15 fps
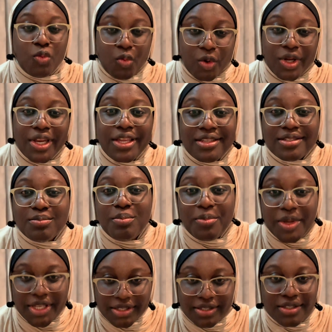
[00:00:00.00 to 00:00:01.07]
what is
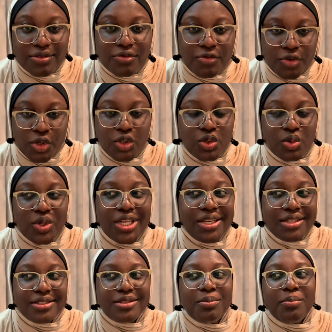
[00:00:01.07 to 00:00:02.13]
best for you. It
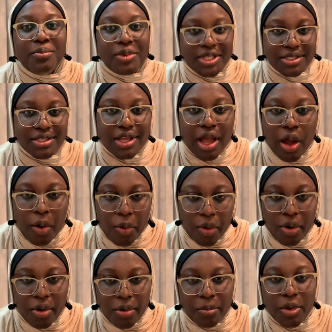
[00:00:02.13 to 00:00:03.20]
is the best
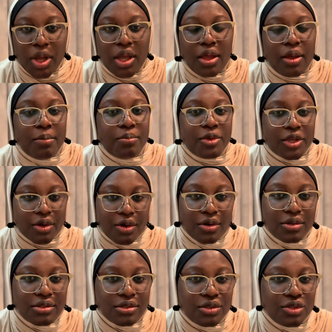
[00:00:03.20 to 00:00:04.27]
outcome
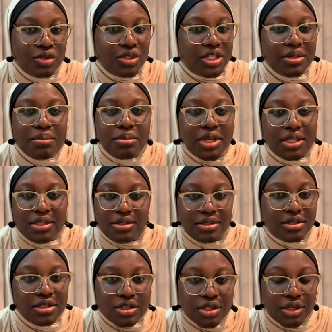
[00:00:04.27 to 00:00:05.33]
because you didn't make the
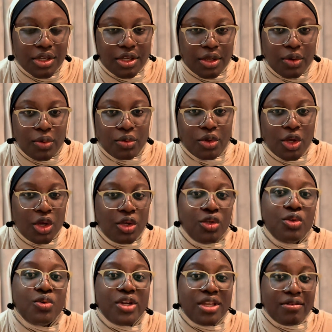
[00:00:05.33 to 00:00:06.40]
decision alone.
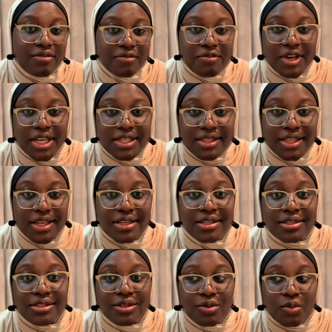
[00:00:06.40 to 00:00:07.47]
You invited
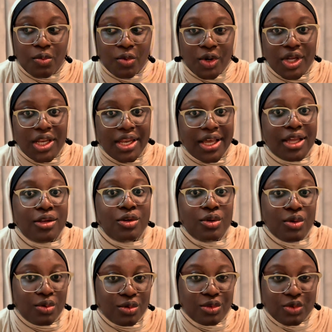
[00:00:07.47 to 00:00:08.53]
the one that
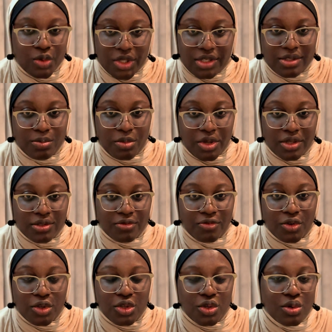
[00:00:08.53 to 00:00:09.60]
knows what is best for
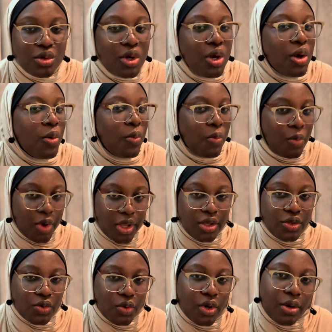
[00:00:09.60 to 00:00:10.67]
you when
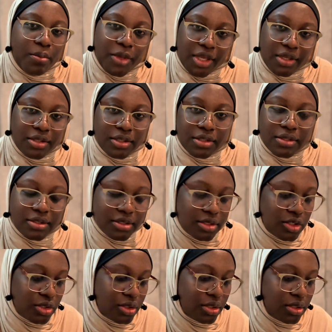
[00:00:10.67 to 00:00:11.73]
you are making the
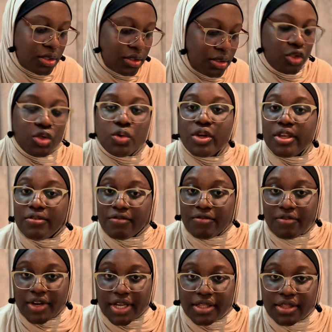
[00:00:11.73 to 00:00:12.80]
decision. You
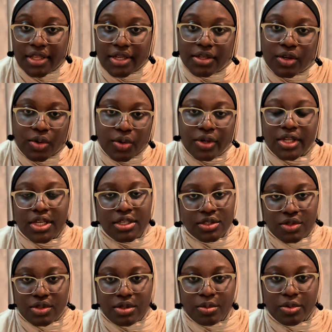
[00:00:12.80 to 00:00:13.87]
invited God
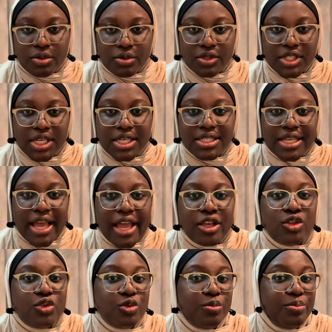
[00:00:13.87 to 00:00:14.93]
into the process and
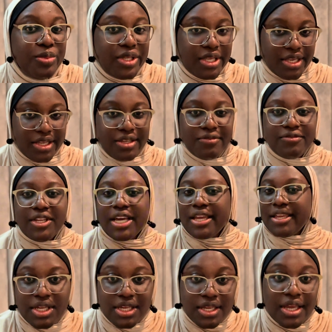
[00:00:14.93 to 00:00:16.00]
you believe that
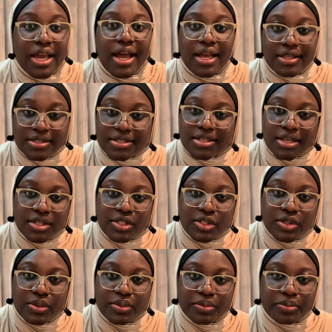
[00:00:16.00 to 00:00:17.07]
He answered
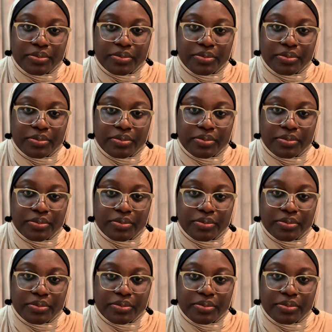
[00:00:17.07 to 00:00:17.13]
you.